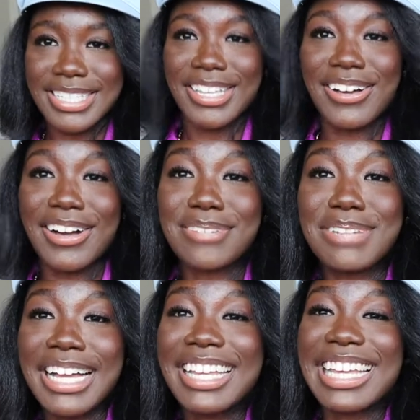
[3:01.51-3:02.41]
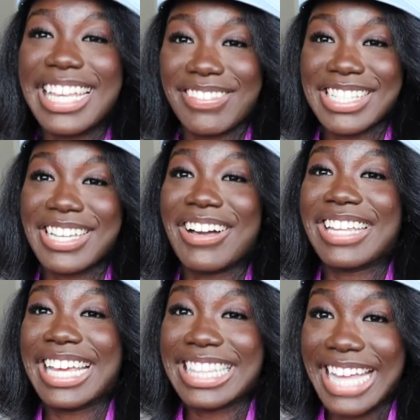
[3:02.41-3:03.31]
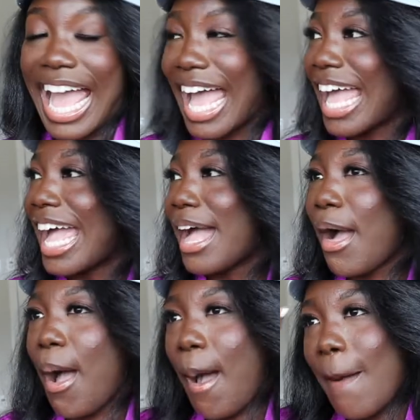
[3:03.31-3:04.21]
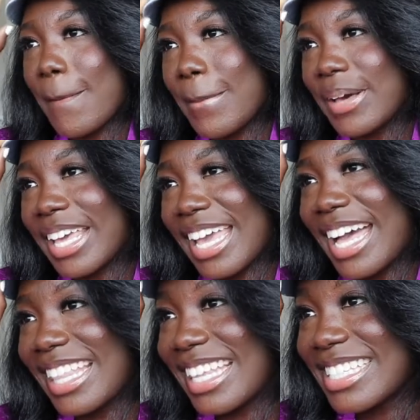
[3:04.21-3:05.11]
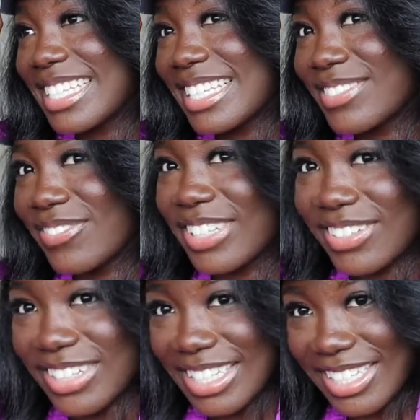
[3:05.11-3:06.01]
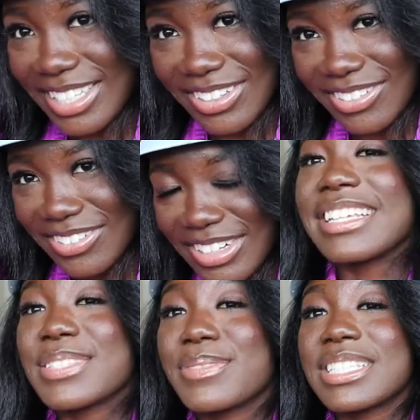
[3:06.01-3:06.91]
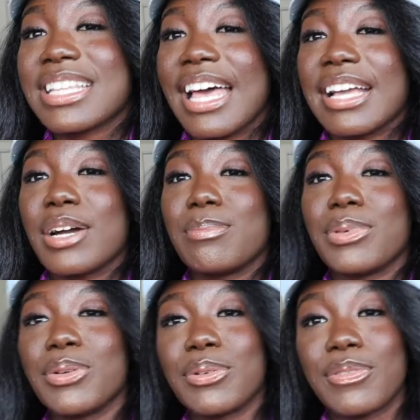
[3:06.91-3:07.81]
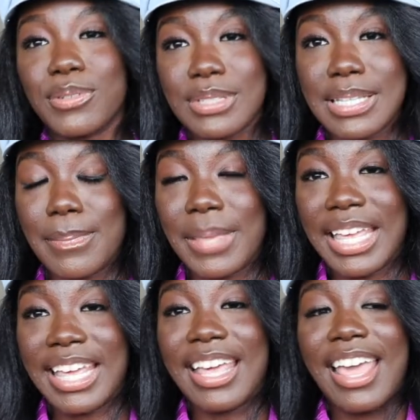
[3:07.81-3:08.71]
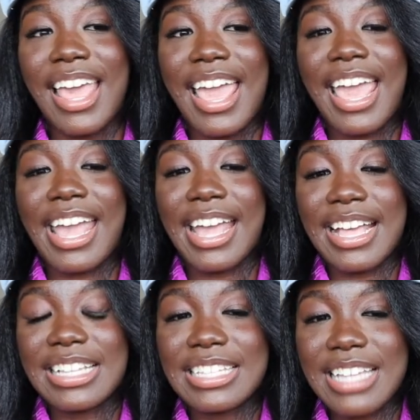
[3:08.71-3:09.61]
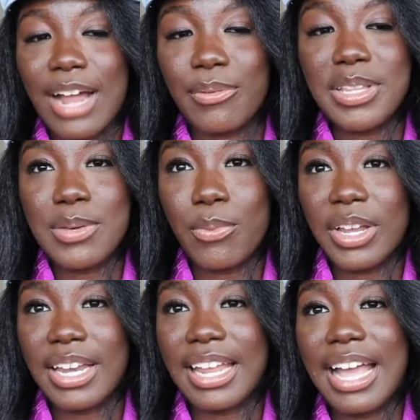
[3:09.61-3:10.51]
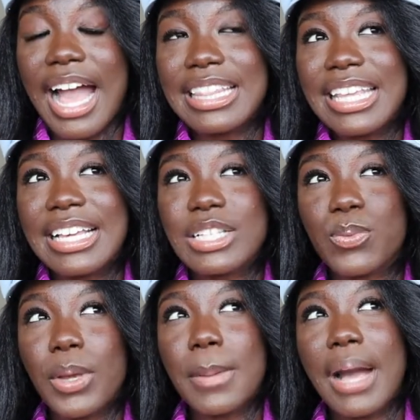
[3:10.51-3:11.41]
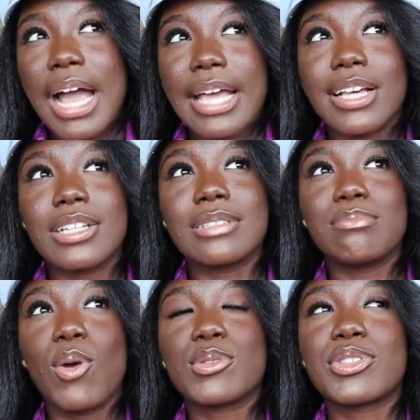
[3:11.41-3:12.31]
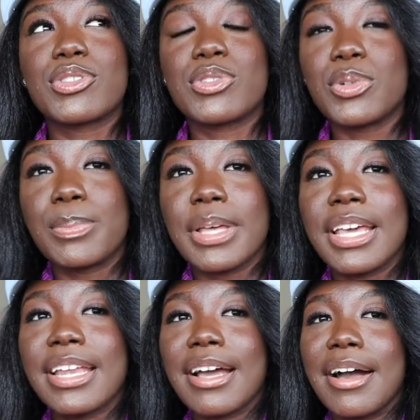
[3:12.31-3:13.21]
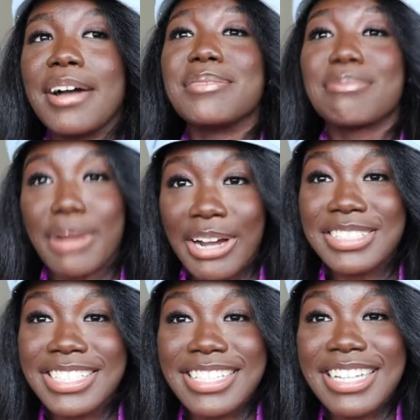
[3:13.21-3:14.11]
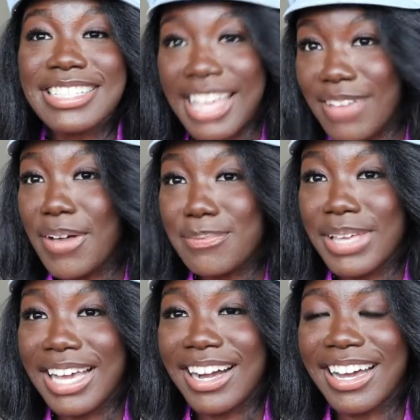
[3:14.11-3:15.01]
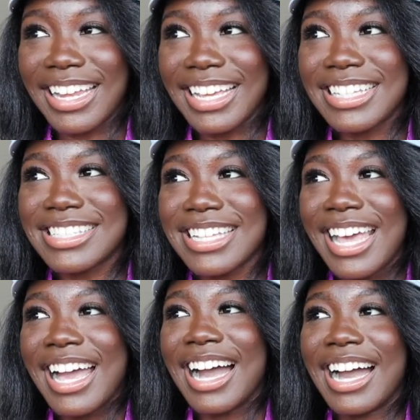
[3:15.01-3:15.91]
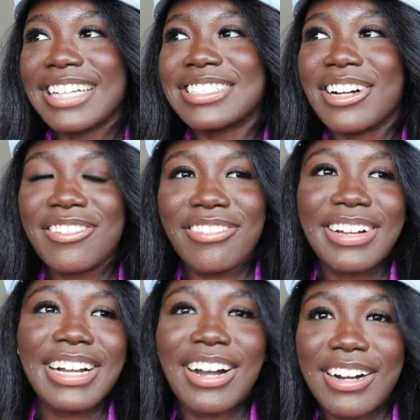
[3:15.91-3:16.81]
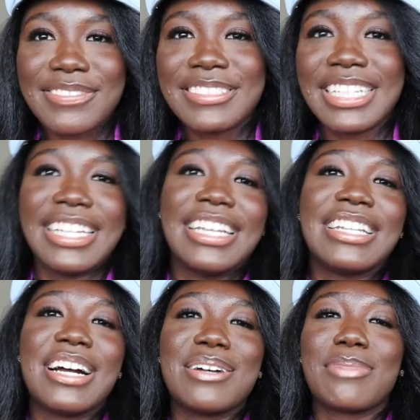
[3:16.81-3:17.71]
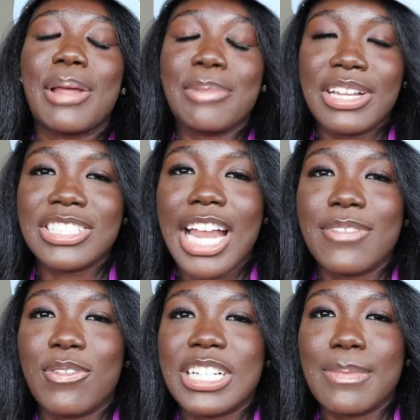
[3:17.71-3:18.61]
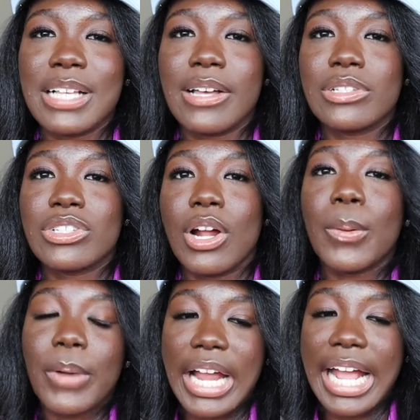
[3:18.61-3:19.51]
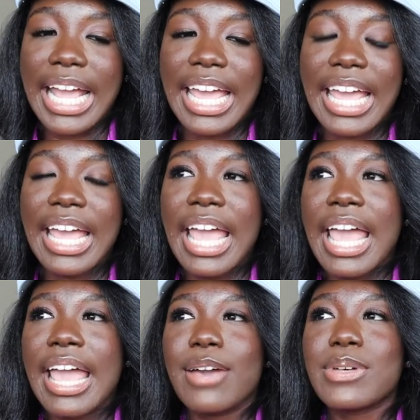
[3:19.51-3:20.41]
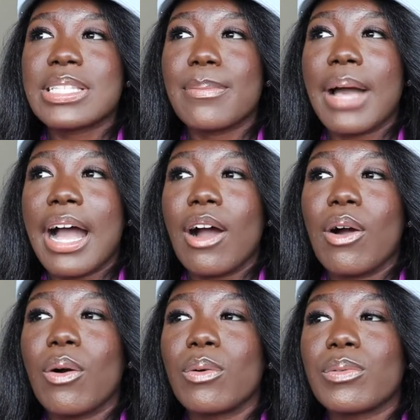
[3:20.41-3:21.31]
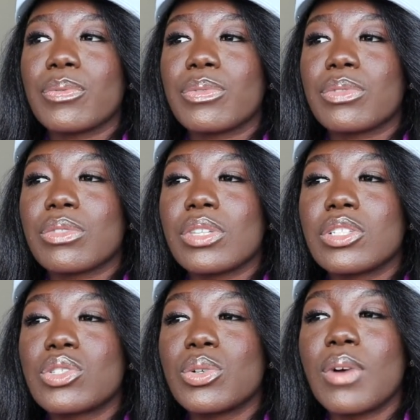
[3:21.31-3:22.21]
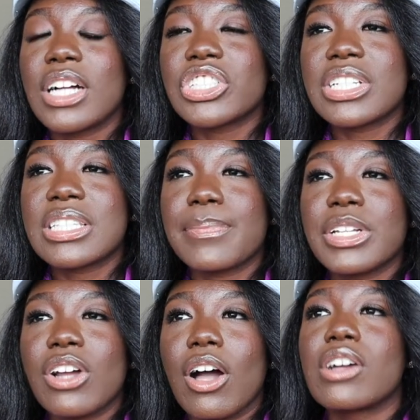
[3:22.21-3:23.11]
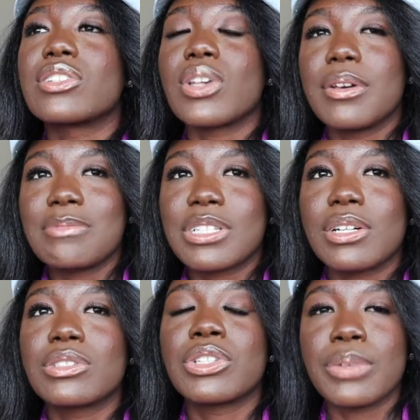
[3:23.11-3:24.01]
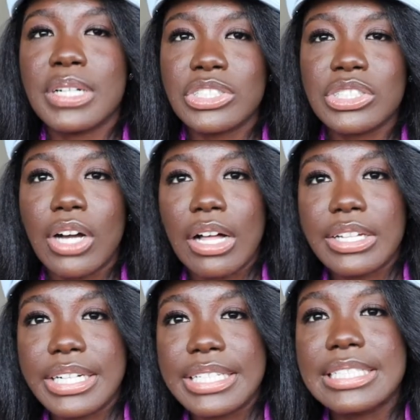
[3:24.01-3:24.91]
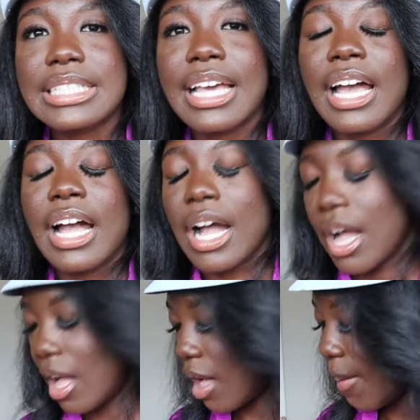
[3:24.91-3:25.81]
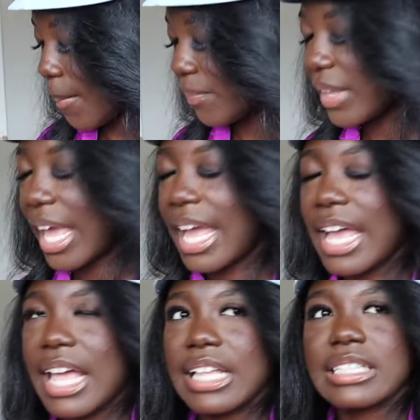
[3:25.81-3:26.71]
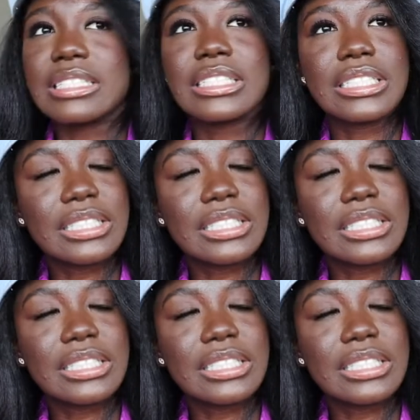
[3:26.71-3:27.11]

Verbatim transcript: to y'all I'm not gonna give it to y'all like that um, but yeah this is really really cute this was like beautiful to me and I really wanted it I think it's one of my most stupid um, purchases, if I'm being honest. I don't wear it often, um, but I'm gonna try to force myself to start wearing it. It was about 200 and something dollars, so it was close to $300. Um, and